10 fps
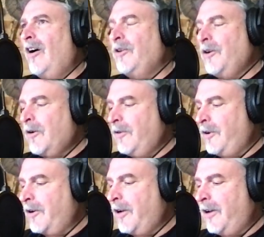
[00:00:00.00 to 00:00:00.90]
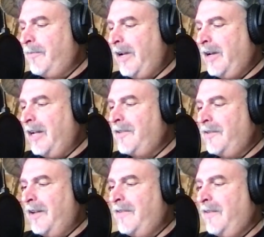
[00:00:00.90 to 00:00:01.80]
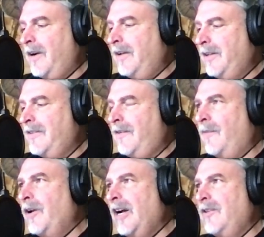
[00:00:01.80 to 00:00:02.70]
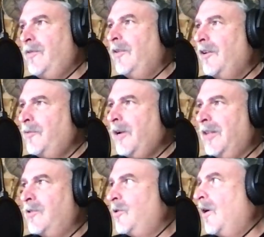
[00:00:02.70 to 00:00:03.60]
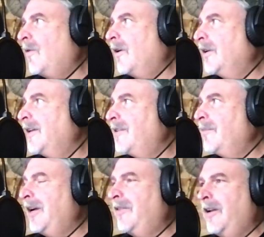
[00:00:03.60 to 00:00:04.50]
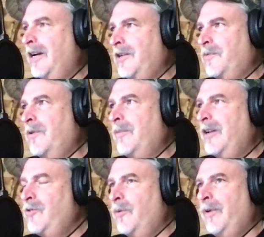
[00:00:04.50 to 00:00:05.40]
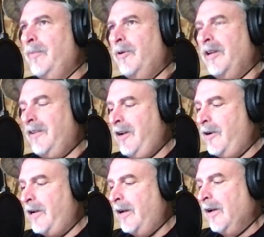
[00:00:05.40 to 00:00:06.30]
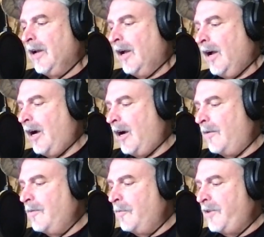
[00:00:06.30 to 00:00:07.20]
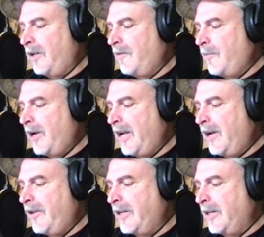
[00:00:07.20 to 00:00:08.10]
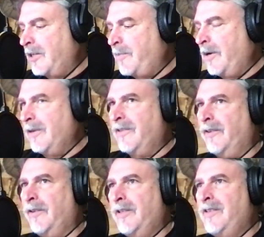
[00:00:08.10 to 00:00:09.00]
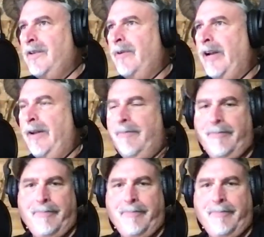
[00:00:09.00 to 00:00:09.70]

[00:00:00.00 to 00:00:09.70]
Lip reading: Oh, you're good, man. That's all right. That's all right. We got you. As long as we got the show on, that's the main thing. I just want to make sure people get to hear you. Tell everybody how they can experience the Lindsey Way.